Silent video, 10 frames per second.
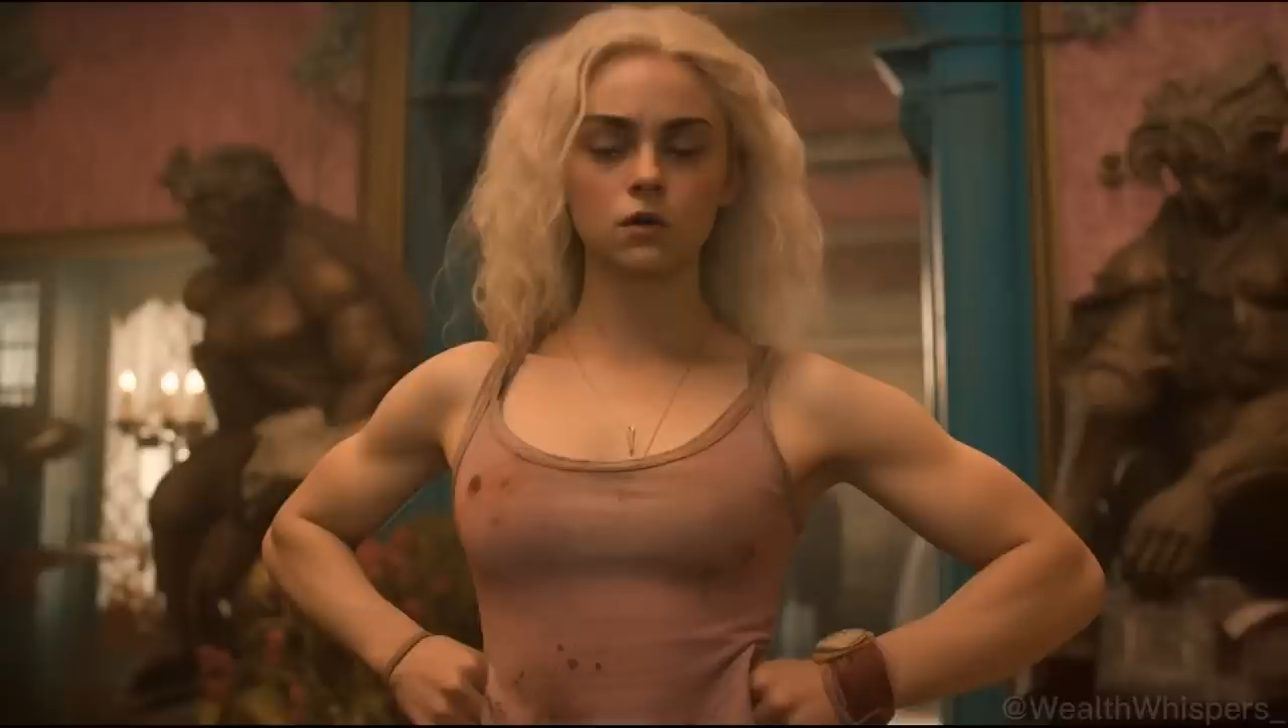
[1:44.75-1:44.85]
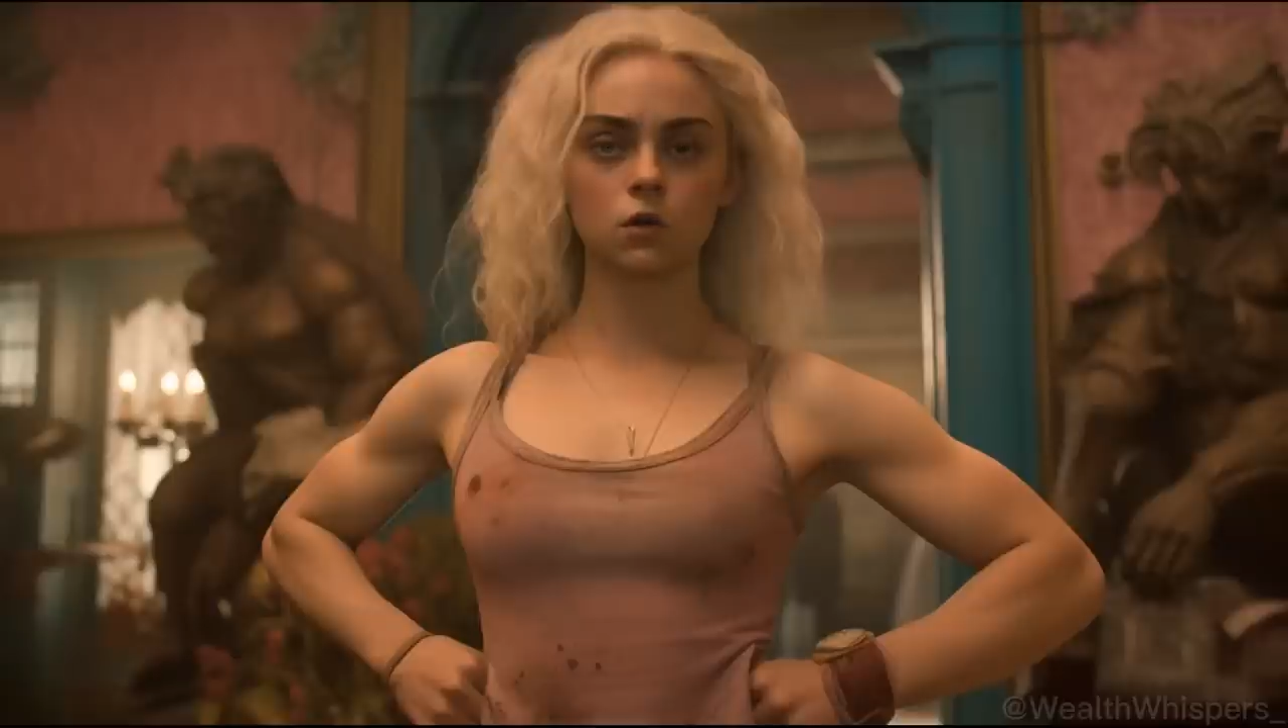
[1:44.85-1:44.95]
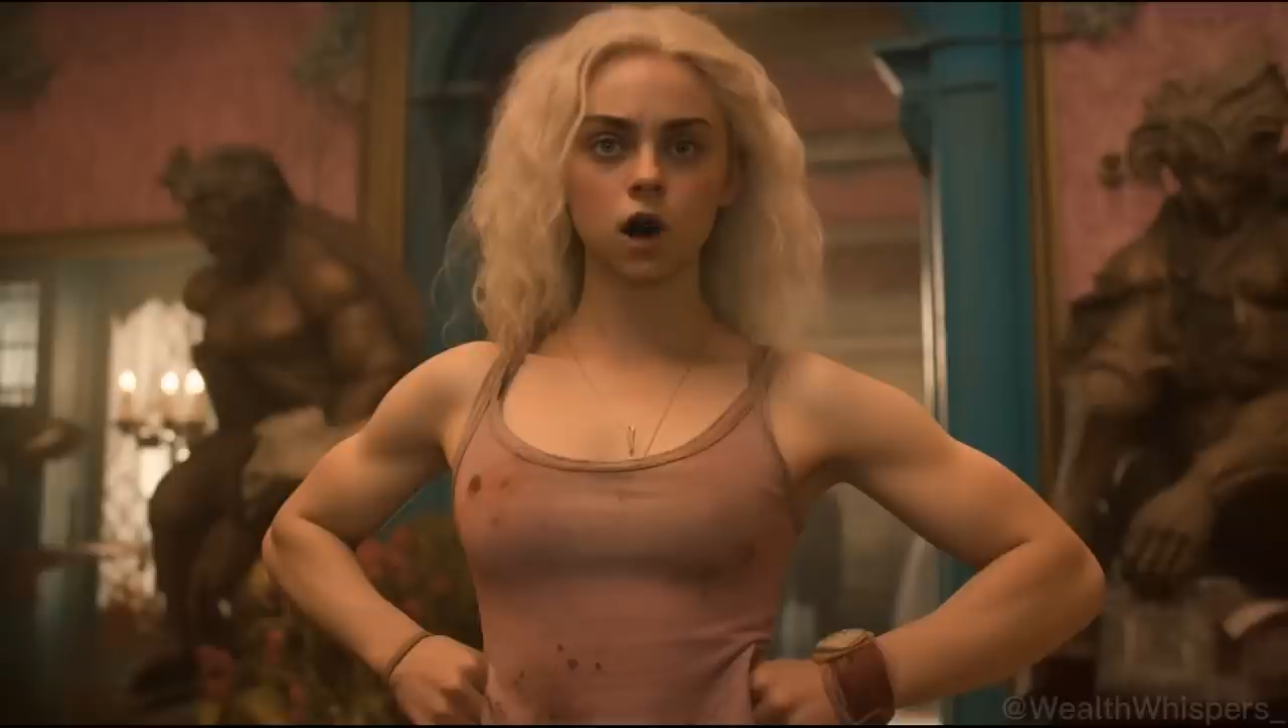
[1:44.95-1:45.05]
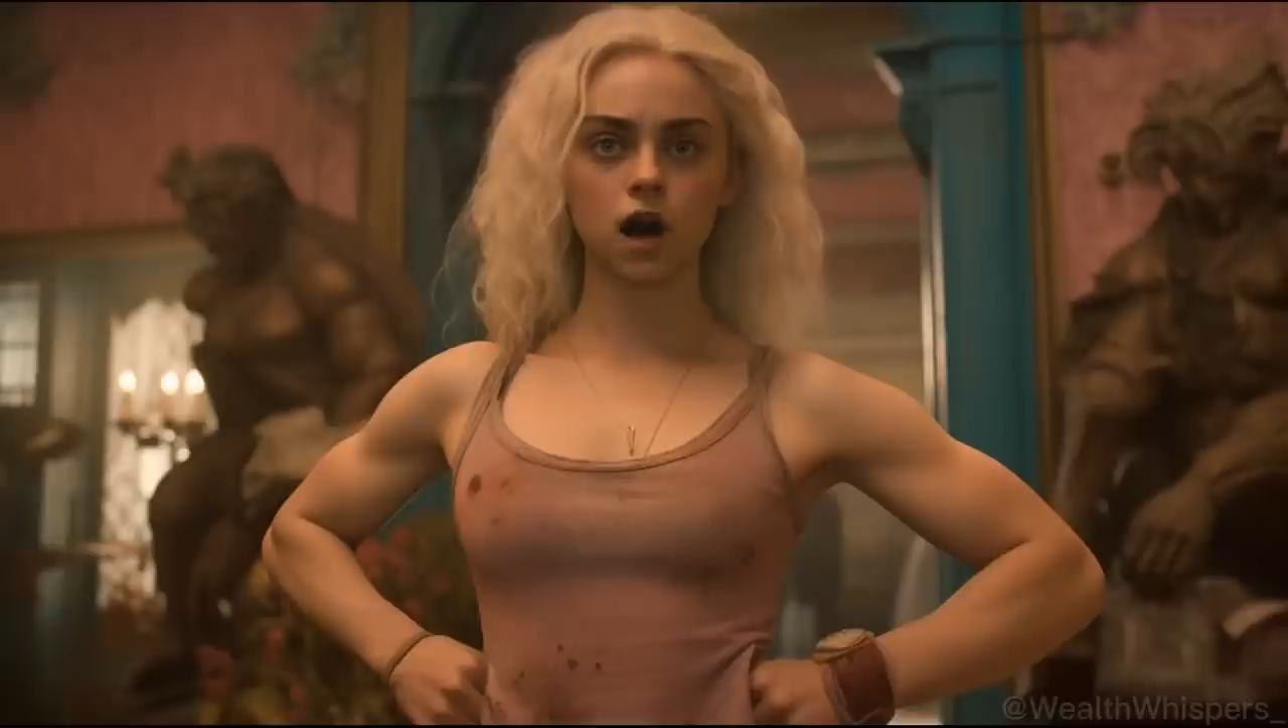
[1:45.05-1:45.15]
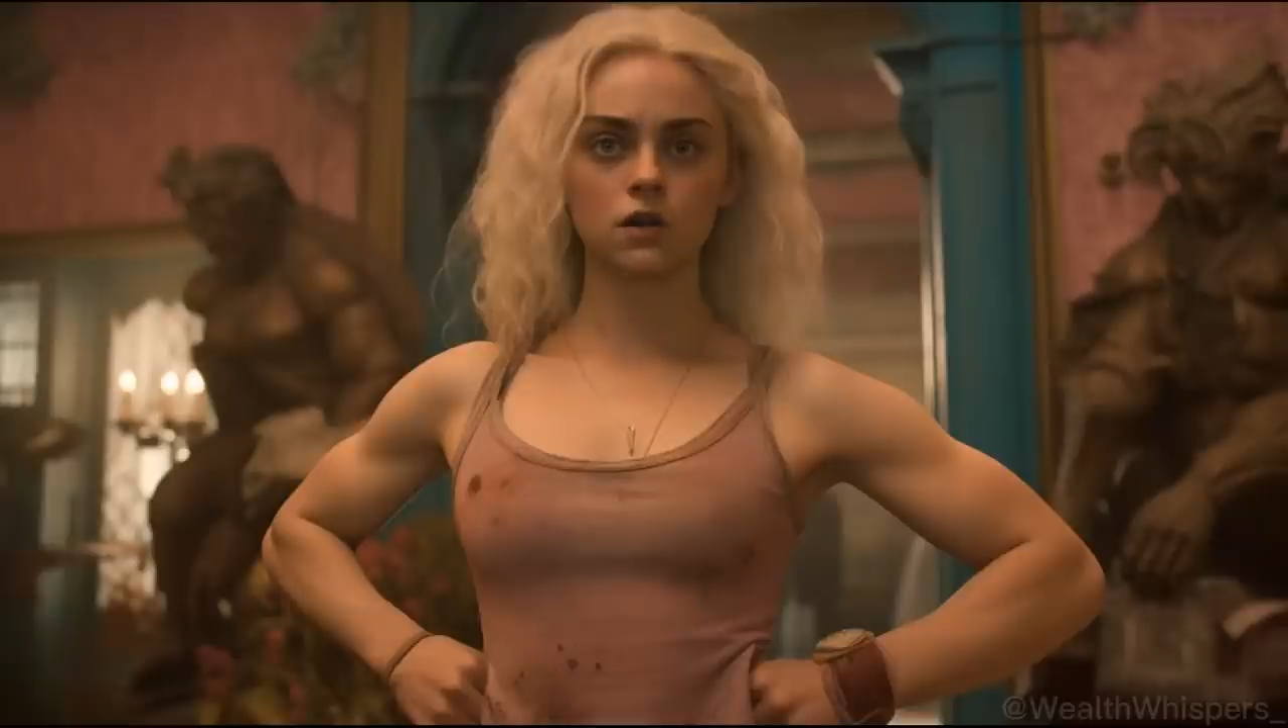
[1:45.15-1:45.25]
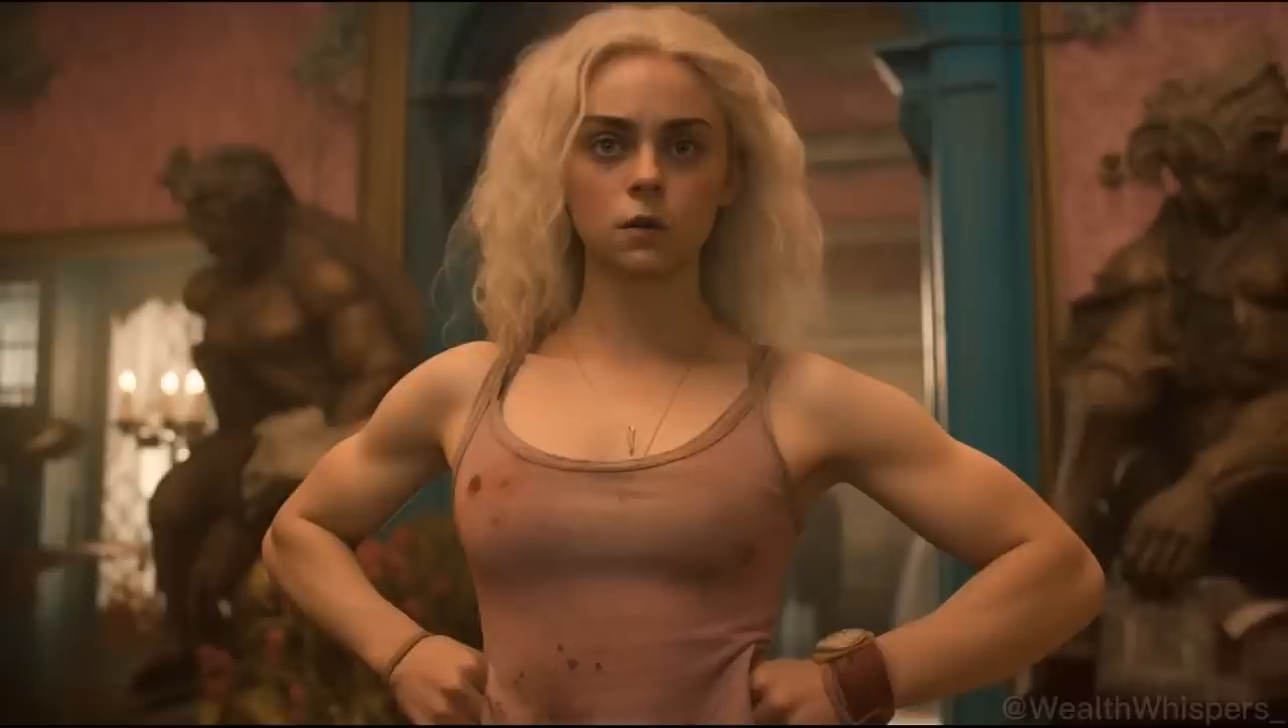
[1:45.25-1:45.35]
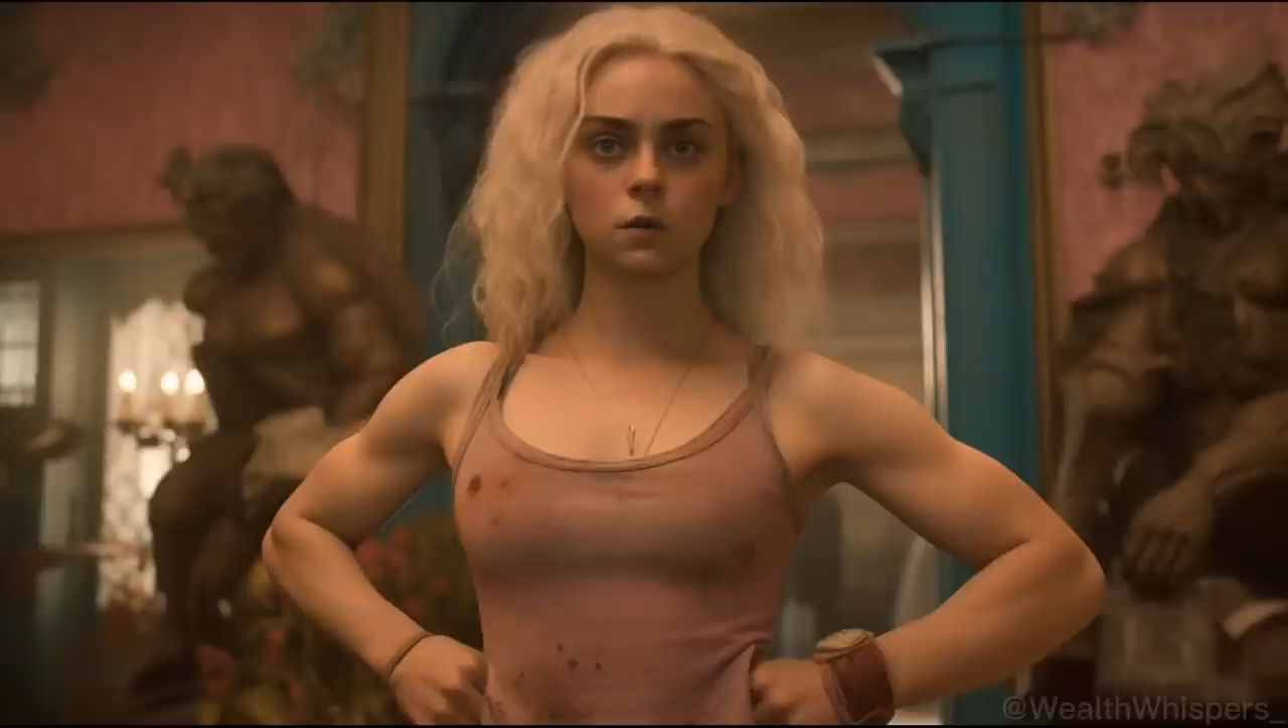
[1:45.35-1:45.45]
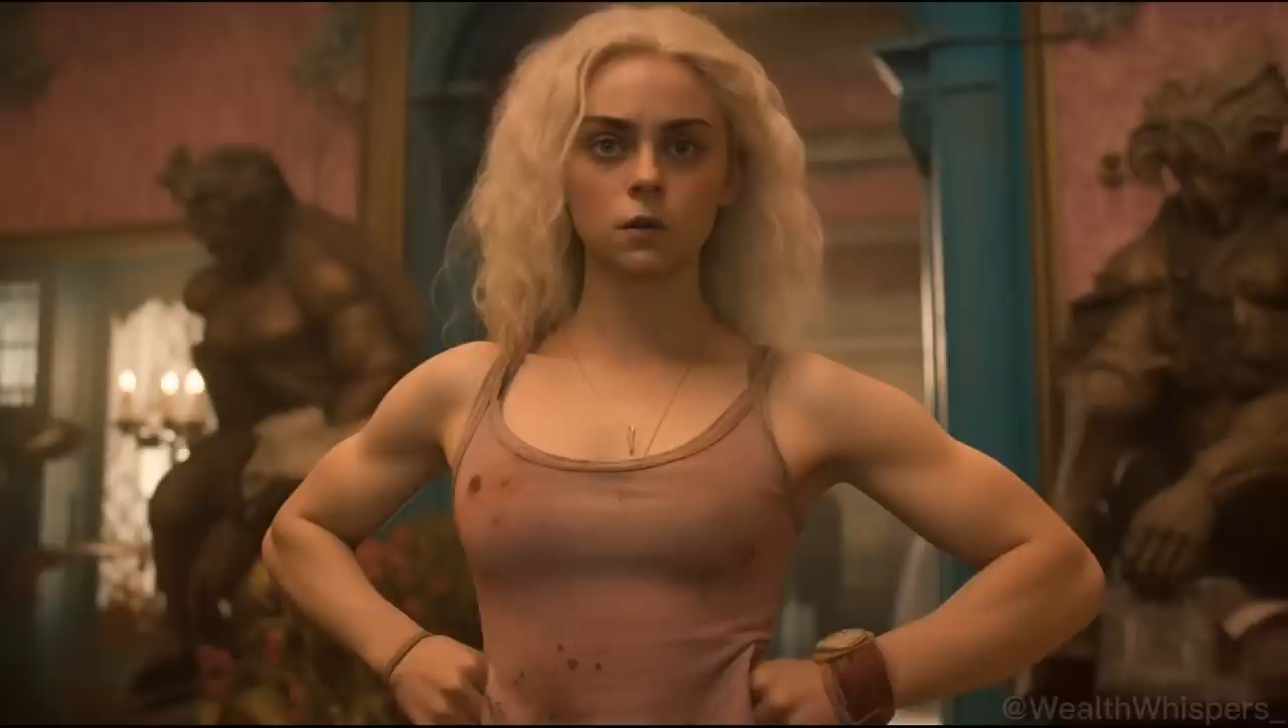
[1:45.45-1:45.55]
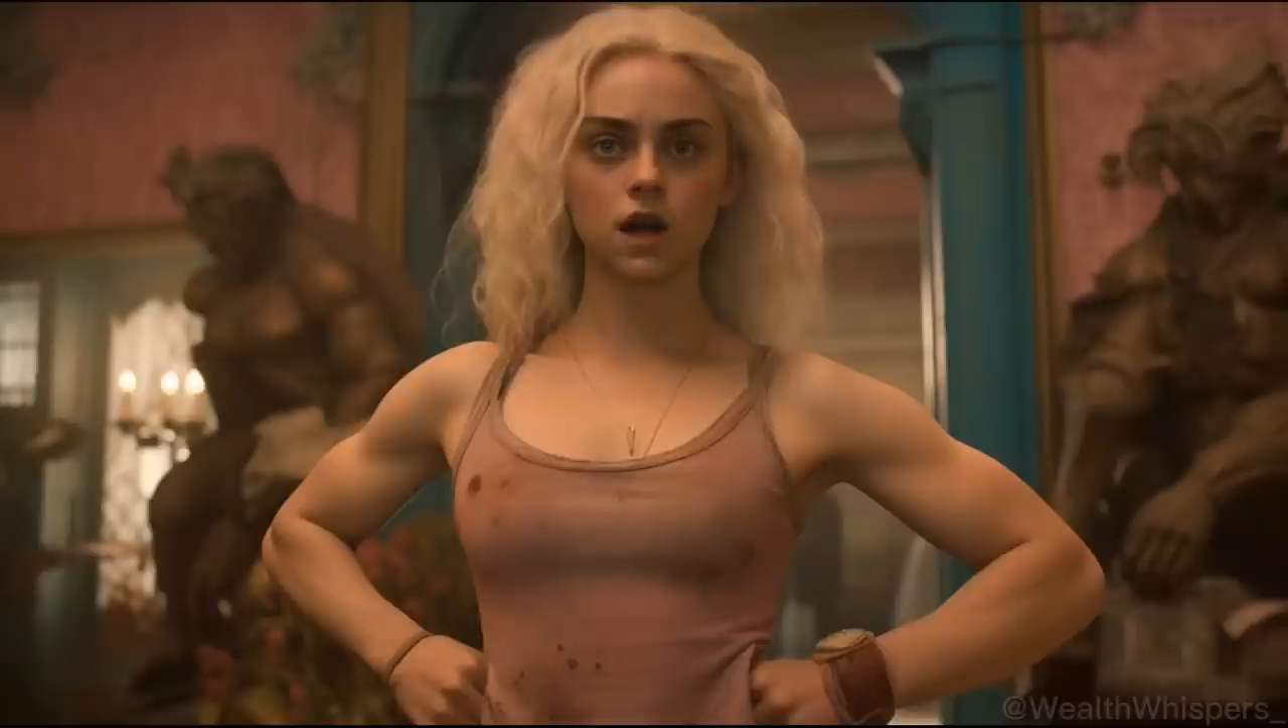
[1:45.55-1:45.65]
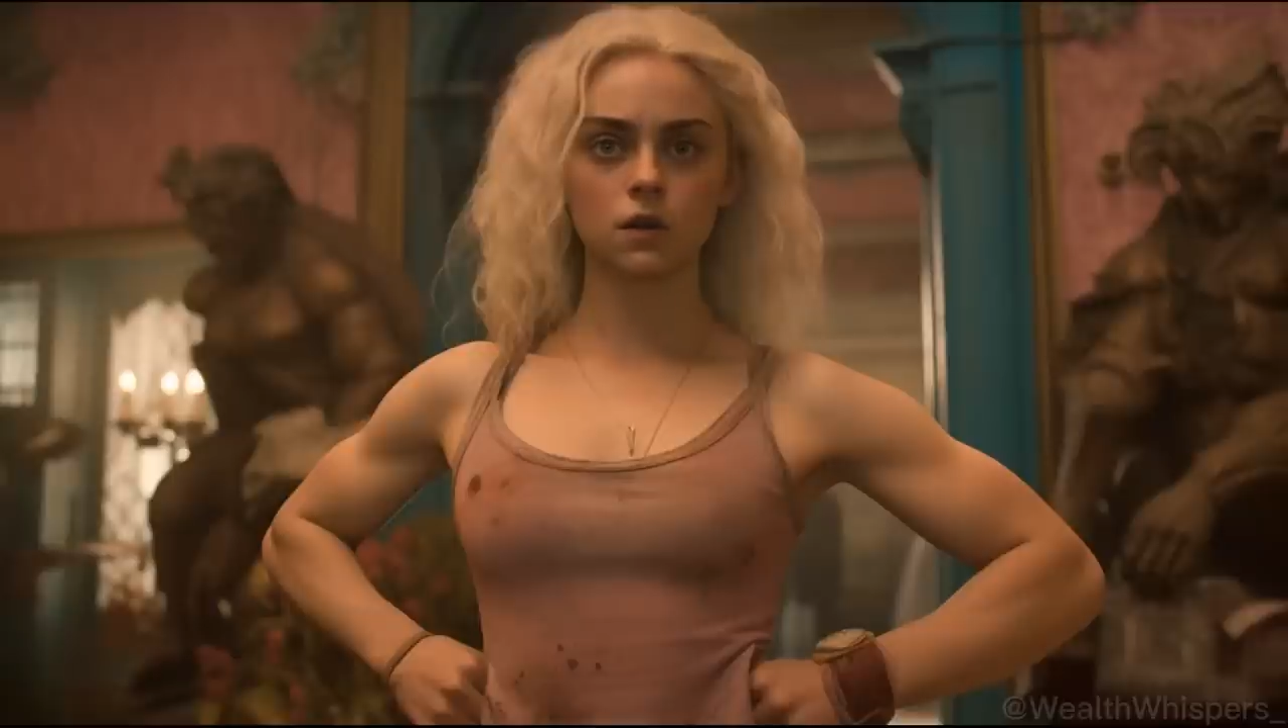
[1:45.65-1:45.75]
have a way of
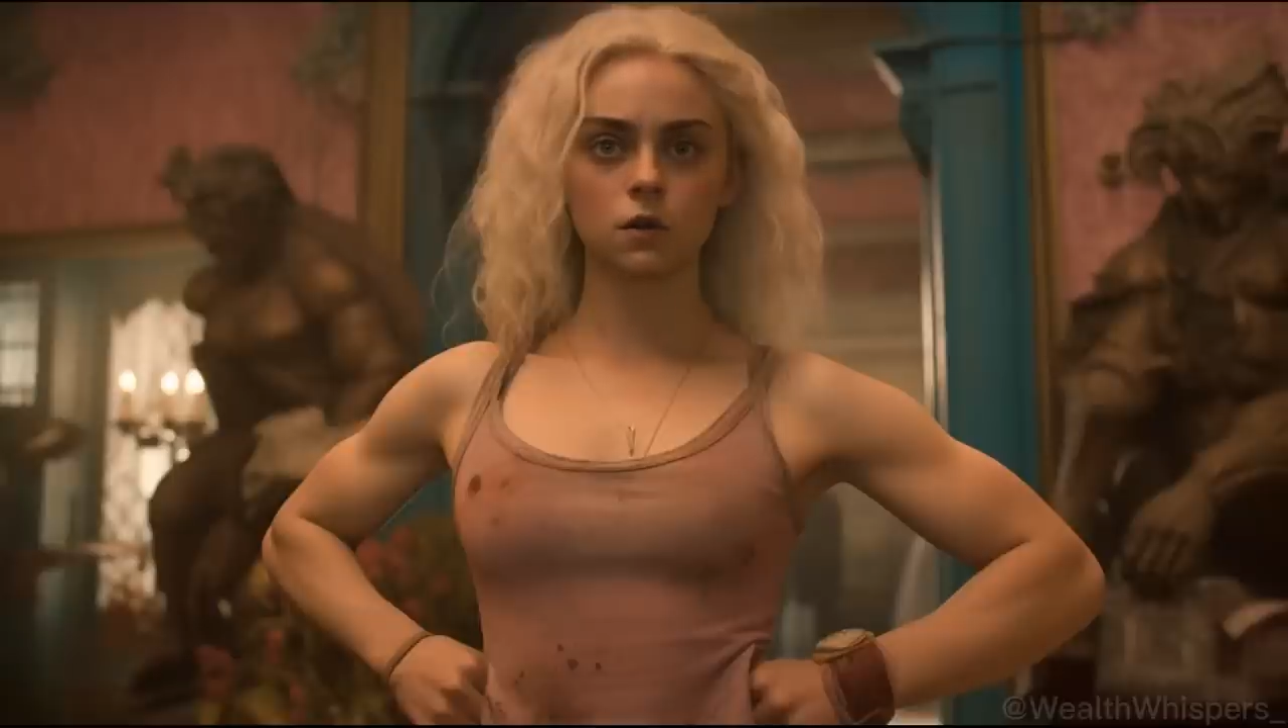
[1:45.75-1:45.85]
coming back